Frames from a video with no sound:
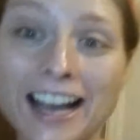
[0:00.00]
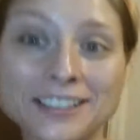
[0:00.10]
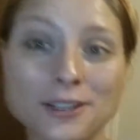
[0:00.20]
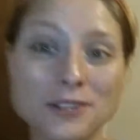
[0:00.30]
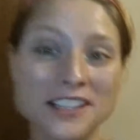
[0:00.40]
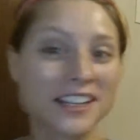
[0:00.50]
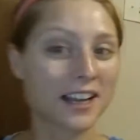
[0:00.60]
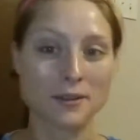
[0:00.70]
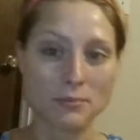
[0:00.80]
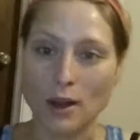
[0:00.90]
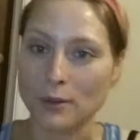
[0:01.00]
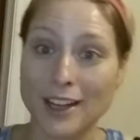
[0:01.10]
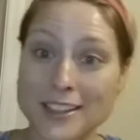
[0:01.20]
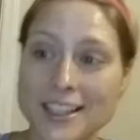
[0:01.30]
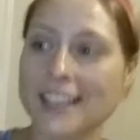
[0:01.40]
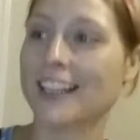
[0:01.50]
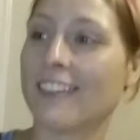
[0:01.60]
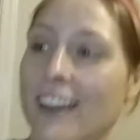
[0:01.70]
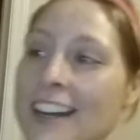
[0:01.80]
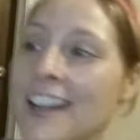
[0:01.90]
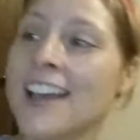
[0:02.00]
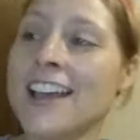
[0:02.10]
Idoden, I'm probably not saying that right.